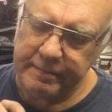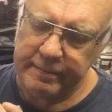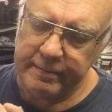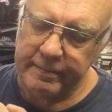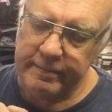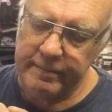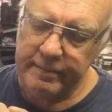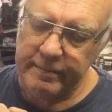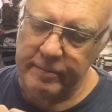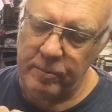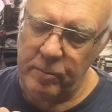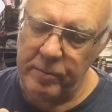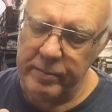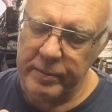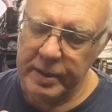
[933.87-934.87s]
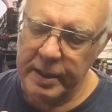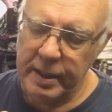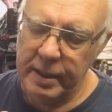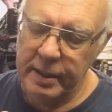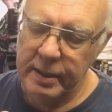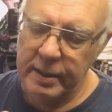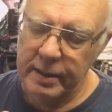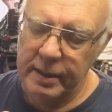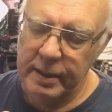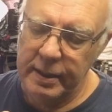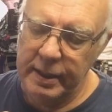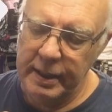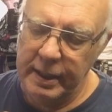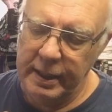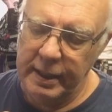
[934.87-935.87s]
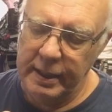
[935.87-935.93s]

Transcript: (no one is talking)